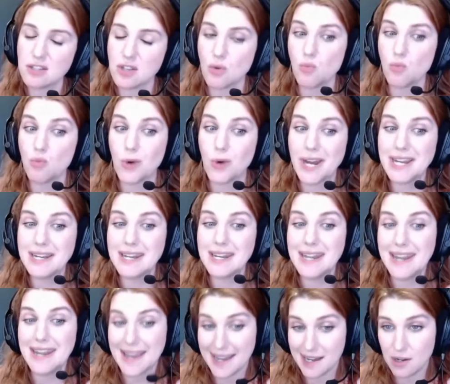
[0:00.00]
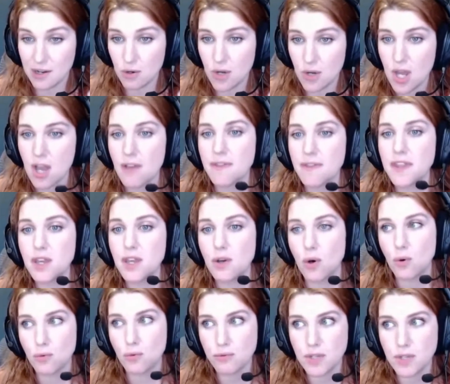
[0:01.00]
So, right now, the
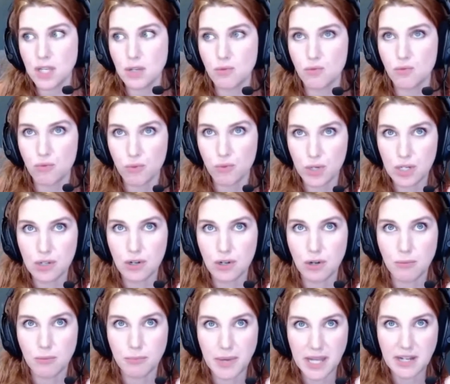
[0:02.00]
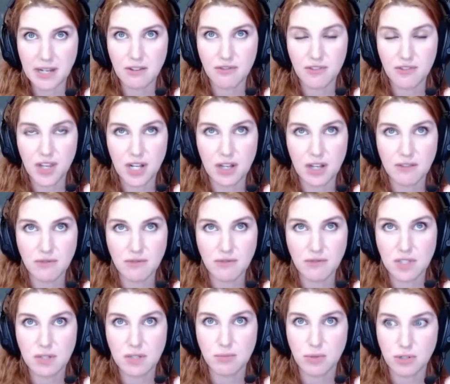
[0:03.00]
only real benefit of
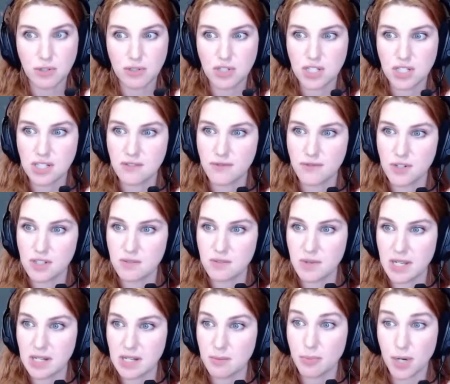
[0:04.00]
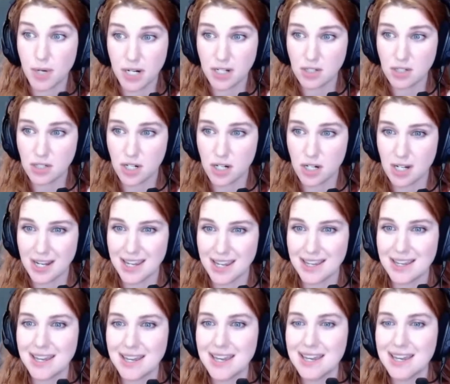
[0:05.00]
using bulk sheets for expanded product
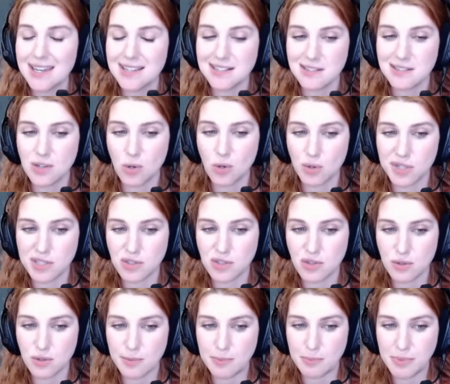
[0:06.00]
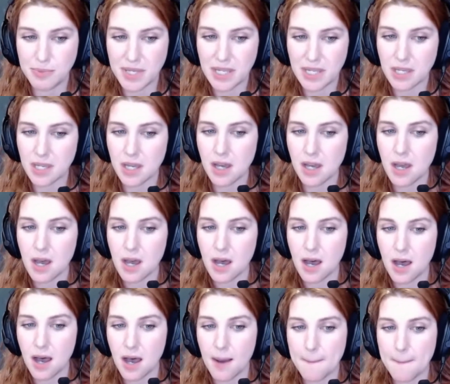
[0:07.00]
targeting is going to be
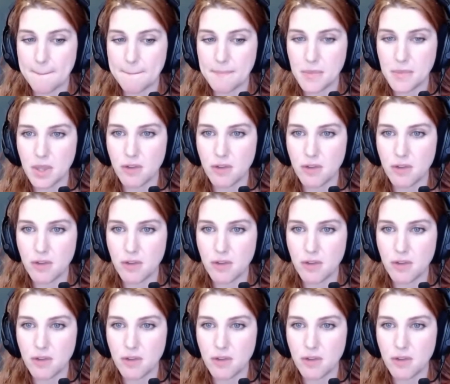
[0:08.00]
um,